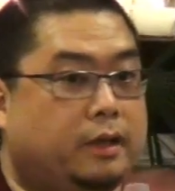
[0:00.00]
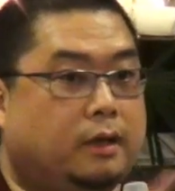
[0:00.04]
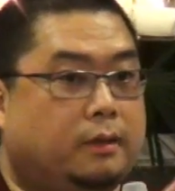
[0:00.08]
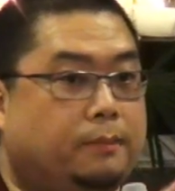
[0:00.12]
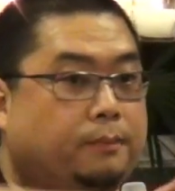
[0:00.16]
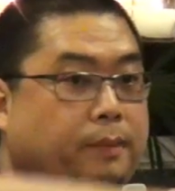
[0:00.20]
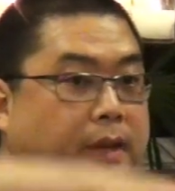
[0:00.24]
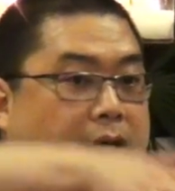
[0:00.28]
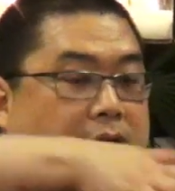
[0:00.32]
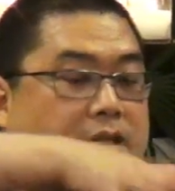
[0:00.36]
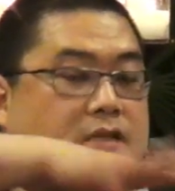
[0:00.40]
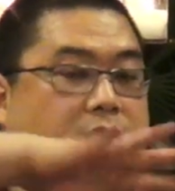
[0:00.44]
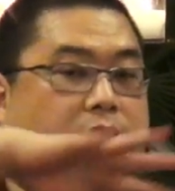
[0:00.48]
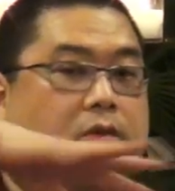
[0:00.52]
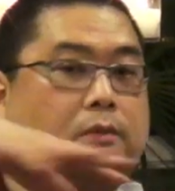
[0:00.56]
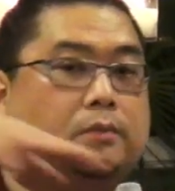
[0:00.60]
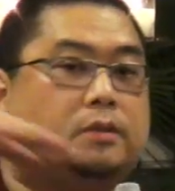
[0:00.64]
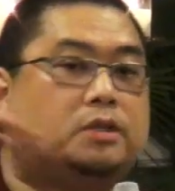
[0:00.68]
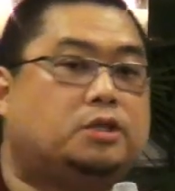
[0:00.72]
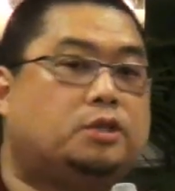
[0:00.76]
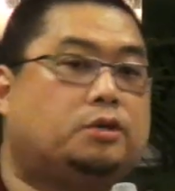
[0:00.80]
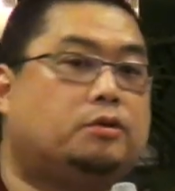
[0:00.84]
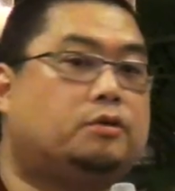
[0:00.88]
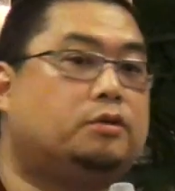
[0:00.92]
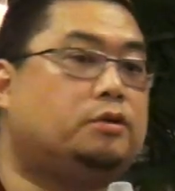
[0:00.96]
Because of the
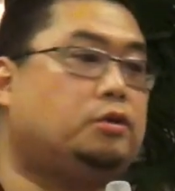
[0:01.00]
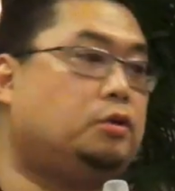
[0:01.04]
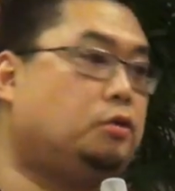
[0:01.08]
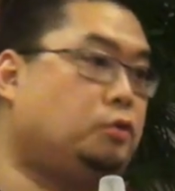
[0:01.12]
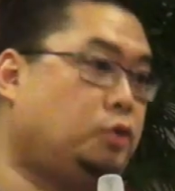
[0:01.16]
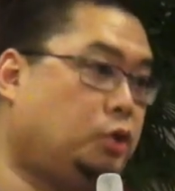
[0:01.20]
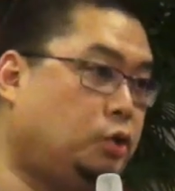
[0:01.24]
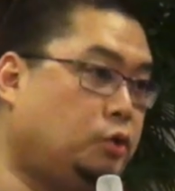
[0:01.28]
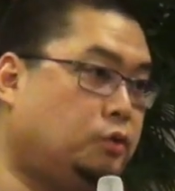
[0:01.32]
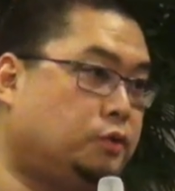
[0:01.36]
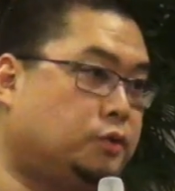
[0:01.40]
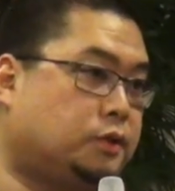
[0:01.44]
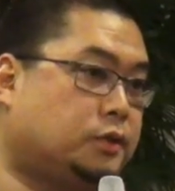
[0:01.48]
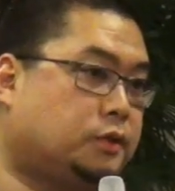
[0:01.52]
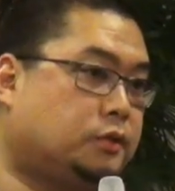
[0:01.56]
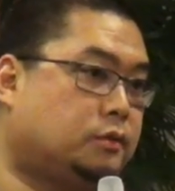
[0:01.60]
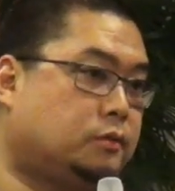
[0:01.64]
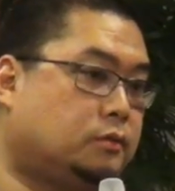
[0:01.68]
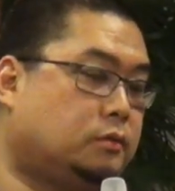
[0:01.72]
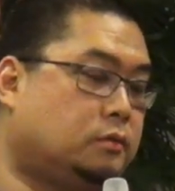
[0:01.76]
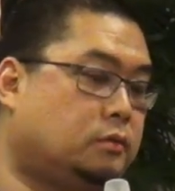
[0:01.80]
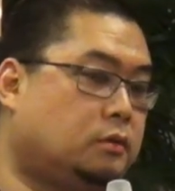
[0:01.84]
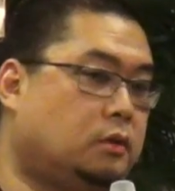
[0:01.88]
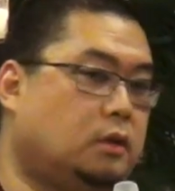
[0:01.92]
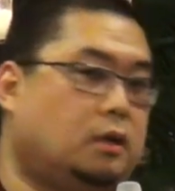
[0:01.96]
material you use.
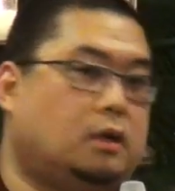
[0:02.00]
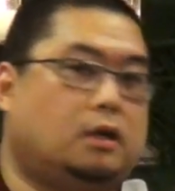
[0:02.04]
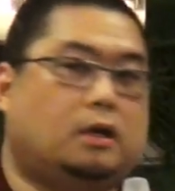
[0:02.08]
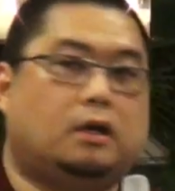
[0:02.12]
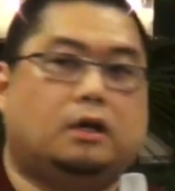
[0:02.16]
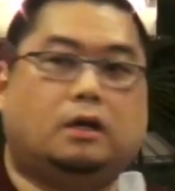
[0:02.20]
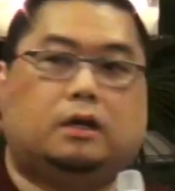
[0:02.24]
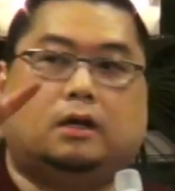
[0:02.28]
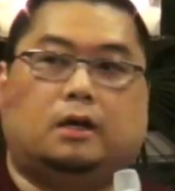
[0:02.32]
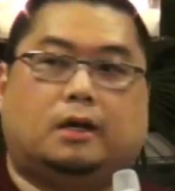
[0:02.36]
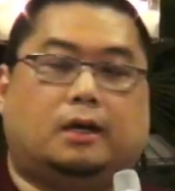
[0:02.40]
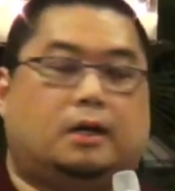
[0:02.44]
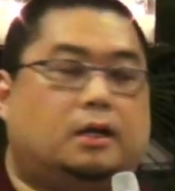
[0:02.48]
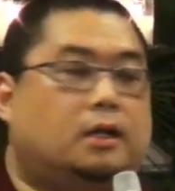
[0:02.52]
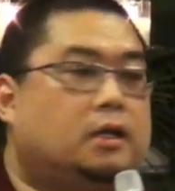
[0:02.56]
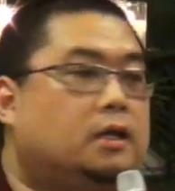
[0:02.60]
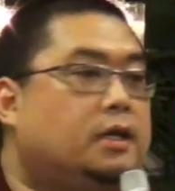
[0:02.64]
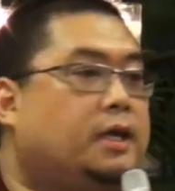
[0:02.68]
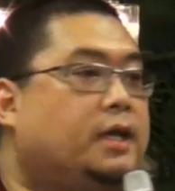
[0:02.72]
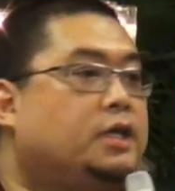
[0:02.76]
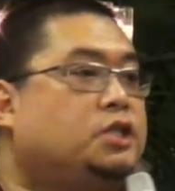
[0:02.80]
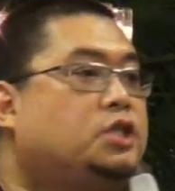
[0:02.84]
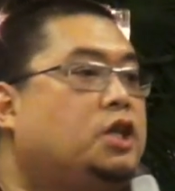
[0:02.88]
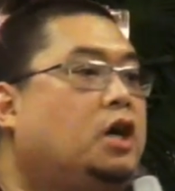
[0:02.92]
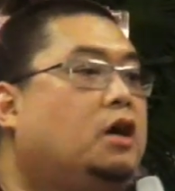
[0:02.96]

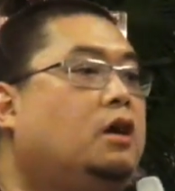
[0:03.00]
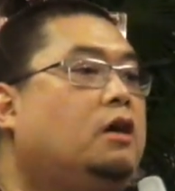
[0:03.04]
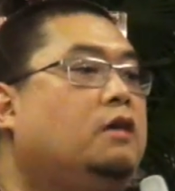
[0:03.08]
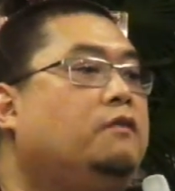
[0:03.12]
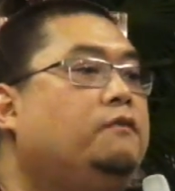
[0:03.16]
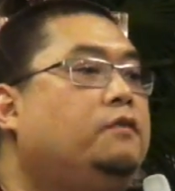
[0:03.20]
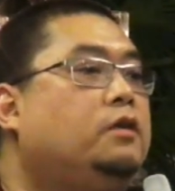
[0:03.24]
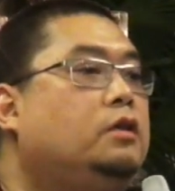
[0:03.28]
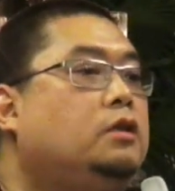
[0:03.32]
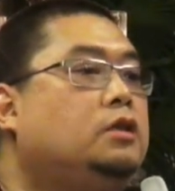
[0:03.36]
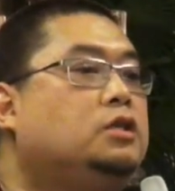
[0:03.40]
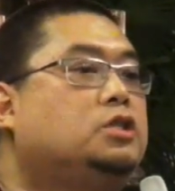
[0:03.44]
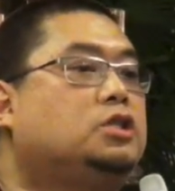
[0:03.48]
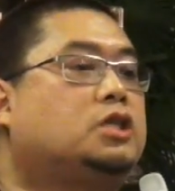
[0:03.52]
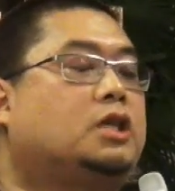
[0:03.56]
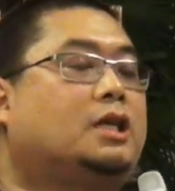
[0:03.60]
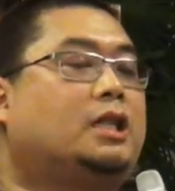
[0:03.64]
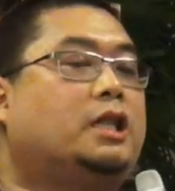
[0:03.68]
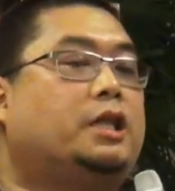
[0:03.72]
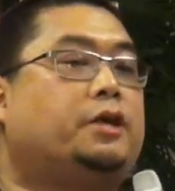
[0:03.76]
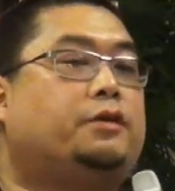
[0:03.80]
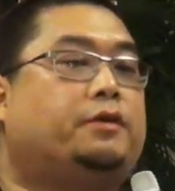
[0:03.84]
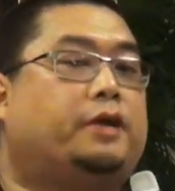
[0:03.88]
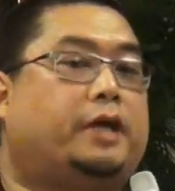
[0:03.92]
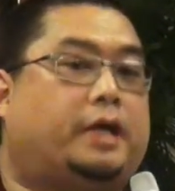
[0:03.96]
Kechara Village
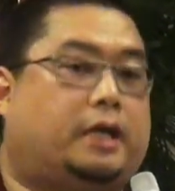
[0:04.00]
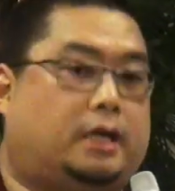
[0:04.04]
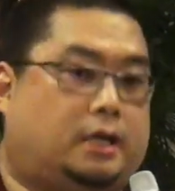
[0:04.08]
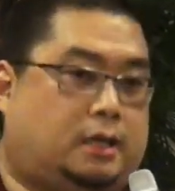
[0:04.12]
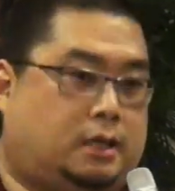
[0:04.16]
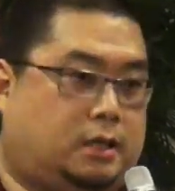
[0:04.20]
clearing.